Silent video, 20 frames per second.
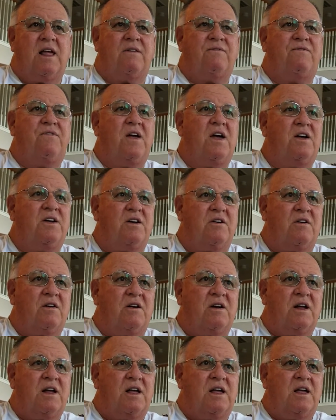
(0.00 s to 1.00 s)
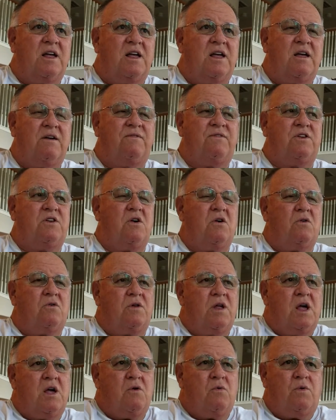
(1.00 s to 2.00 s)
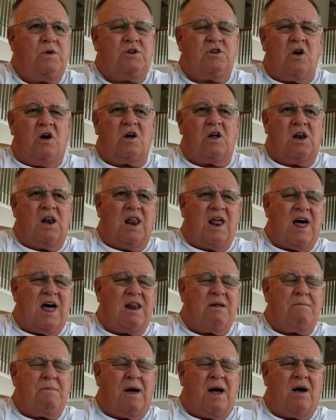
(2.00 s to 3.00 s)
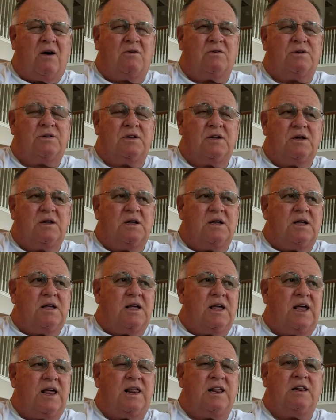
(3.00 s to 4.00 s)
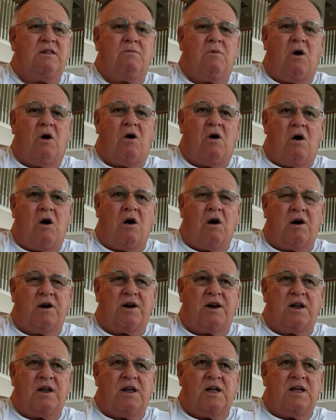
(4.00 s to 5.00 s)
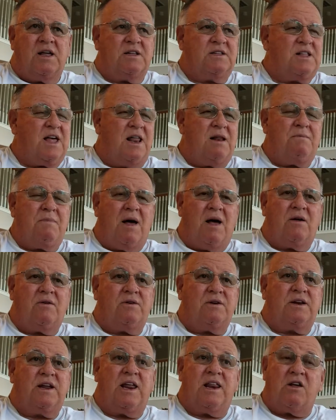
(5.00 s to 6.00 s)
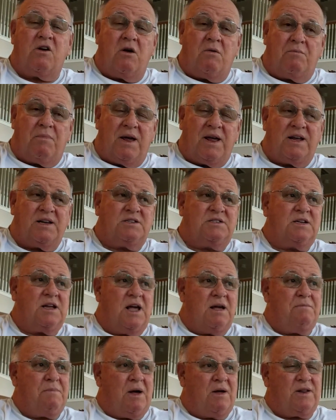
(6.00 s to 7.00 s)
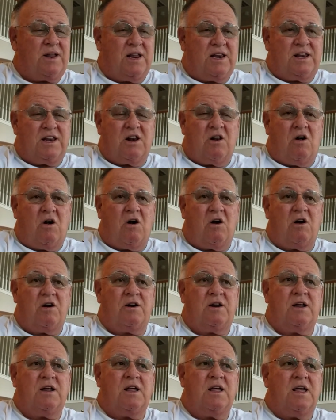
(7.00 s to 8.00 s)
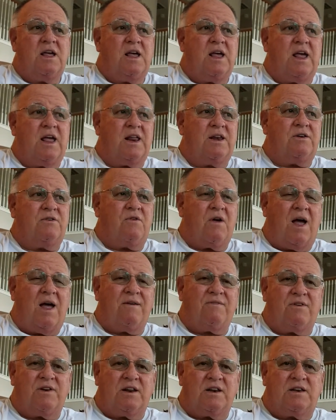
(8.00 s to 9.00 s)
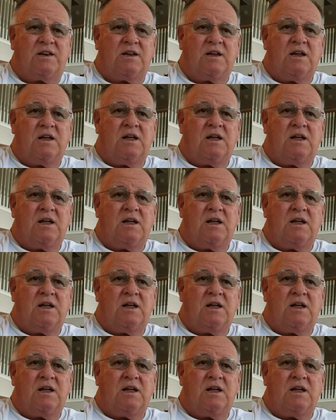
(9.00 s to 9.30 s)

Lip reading: failure. If you don't, we talk a lot about hitting the ball hard, not about getting on base, about hitting it hard and driving it,